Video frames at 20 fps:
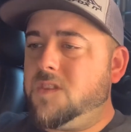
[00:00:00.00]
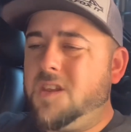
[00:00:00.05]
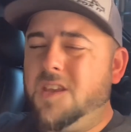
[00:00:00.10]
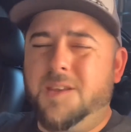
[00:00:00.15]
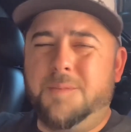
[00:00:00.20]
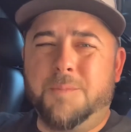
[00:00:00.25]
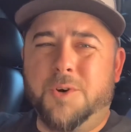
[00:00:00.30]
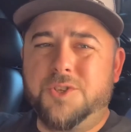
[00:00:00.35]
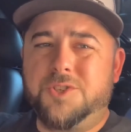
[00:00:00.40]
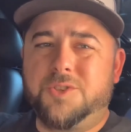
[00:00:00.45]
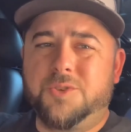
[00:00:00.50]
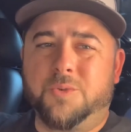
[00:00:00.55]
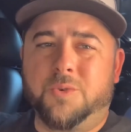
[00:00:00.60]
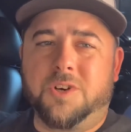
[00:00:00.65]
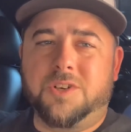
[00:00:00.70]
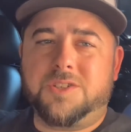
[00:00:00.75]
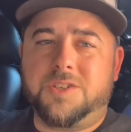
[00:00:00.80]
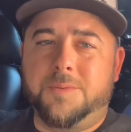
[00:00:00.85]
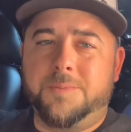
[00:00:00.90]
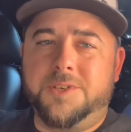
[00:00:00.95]
Most of the
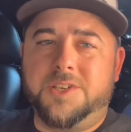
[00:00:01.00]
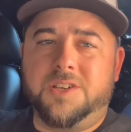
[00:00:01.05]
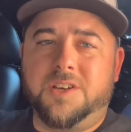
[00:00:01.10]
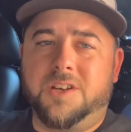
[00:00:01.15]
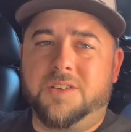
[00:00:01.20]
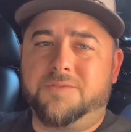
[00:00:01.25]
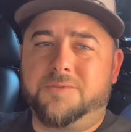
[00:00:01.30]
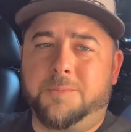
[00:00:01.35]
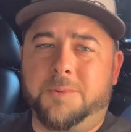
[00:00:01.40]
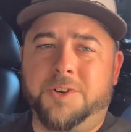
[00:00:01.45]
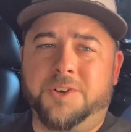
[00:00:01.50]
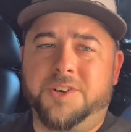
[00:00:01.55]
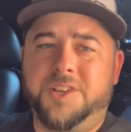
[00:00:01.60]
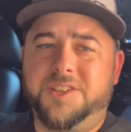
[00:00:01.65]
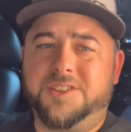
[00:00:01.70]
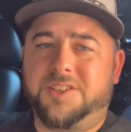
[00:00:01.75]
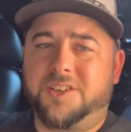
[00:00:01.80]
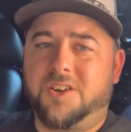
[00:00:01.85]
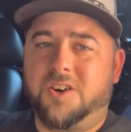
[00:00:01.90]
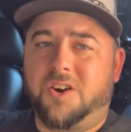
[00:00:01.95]
work's going to be done from underneath
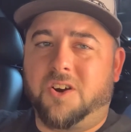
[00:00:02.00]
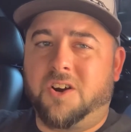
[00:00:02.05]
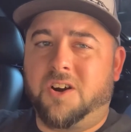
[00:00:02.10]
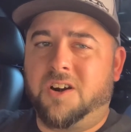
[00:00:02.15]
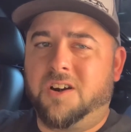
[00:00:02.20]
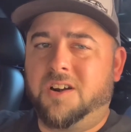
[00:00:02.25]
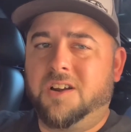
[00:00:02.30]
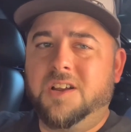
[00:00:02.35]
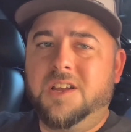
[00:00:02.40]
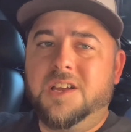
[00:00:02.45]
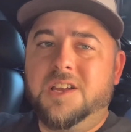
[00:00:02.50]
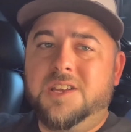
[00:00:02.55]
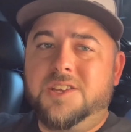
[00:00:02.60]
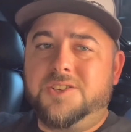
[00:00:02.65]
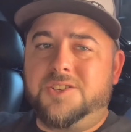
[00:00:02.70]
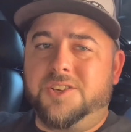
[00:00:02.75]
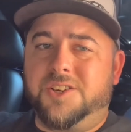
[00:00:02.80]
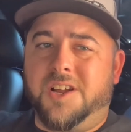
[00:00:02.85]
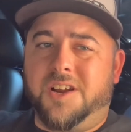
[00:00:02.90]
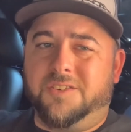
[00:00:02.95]
the car,
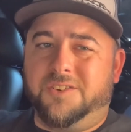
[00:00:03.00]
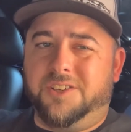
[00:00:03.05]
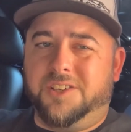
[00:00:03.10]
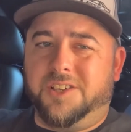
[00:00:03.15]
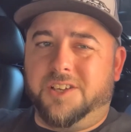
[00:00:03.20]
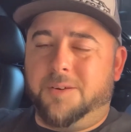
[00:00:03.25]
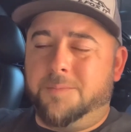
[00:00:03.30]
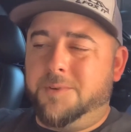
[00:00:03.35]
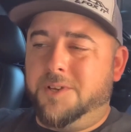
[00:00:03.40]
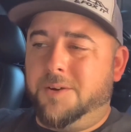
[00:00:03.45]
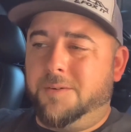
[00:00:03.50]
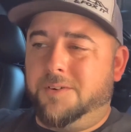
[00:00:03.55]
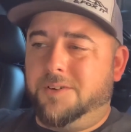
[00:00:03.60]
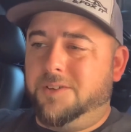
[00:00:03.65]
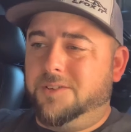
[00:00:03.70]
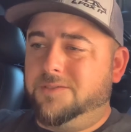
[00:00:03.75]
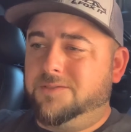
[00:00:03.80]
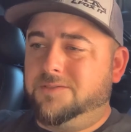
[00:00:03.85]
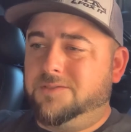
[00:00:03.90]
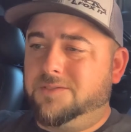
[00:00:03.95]
so you're not really going to be able to
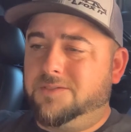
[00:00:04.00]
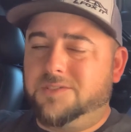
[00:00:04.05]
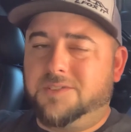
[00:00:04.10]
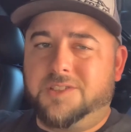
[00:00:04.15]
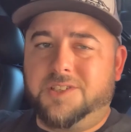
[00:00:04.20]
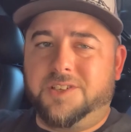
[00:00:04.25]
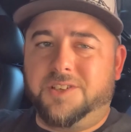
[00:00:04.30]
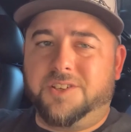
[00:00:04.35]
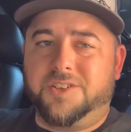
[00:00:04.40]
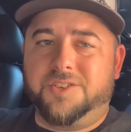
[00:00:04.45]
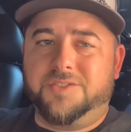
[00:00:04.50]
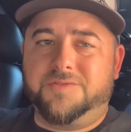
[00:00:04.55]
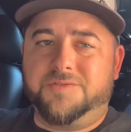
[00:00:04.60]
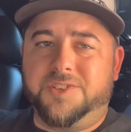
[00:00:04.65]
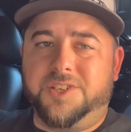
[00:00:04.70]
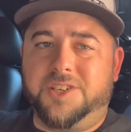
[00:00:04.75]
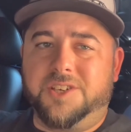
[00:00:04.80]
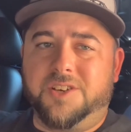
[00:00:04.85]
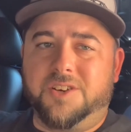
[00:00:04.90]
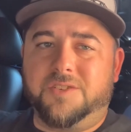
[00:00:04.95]
get good
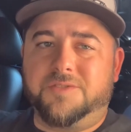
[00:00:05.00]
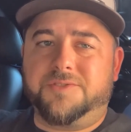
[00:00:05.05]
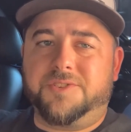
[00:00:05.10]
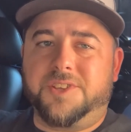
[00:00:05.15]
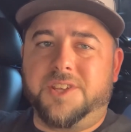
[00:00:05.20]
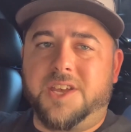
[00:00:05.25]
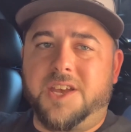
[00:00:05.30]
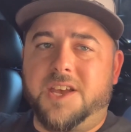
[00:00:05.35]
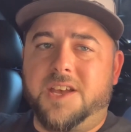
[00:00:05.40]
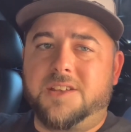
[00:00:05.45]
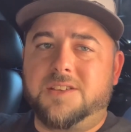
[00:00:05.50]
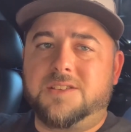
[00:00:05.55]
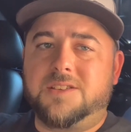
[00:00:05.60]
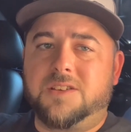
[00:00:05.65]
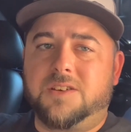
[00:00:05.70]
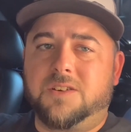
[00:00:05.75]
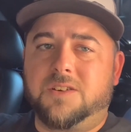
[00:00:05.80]
video for that. So